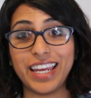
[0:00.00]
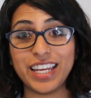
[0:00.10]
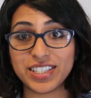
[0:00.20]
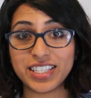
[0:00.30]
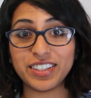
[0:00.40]

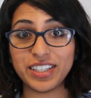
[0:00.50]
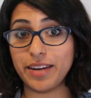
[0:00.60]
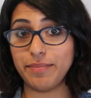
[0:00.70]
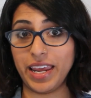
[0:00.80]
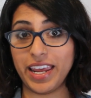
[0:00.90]
you still
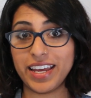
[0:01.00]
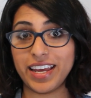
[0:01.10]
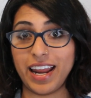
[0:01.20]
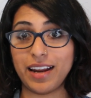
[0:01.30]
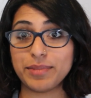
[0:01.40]
need me,
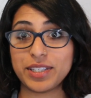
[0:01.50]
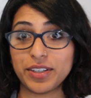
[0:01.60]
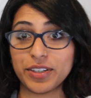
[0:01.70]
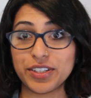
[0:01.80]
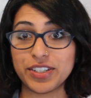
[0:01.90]
and I'm
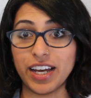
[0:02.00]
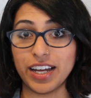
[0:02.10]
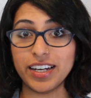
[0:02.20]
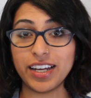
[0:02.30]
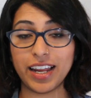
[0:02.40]
still your
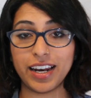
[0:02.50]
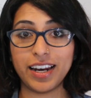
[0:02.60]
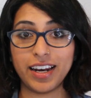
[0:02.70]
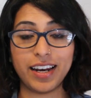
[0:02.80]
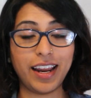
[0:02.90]
son,
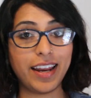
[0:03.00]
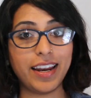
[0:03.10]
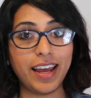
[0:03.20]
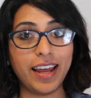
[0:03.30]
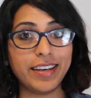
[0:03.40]

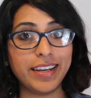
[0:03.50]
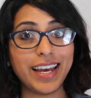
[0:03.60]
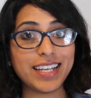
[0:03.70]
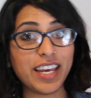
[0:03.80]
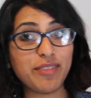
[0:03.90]
and you
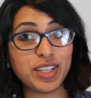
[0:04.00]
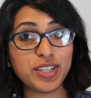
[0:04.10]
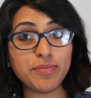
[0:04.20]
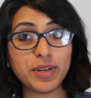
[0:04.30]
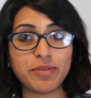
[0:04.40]
guys can't really
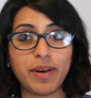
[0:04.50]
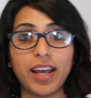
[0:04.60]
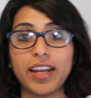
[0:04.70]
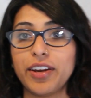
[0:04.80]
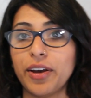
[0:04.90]
do much
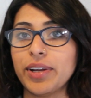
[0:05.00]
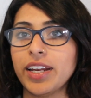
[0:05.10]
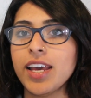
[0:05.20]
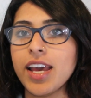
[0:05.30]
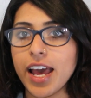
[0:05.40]
about it, you
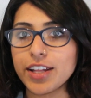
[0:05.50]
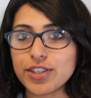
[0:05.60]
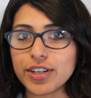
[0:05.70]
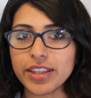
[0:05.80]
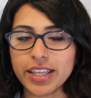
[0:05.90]
know, and
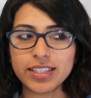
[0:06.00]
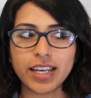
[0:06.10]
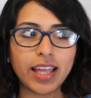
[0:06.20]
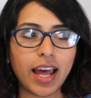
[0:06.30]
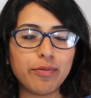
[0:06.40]
certain things
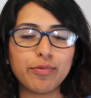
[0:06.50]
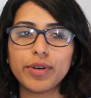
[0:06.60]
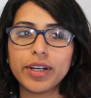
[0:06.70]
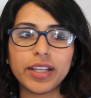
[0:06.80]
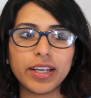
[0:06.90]
like that. I
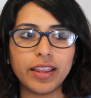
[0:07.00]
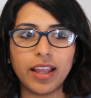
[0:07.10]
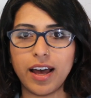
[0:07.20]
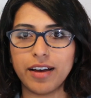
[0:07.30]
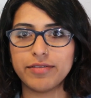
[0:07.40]
really
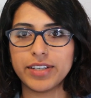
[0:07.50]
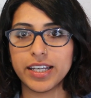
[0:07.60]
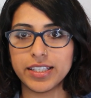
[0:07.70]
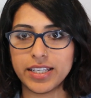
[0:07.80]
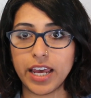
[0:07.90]
loved
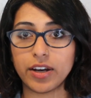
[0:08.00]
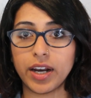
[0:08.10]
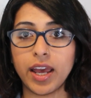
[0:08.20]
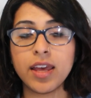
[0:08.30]
his take on it.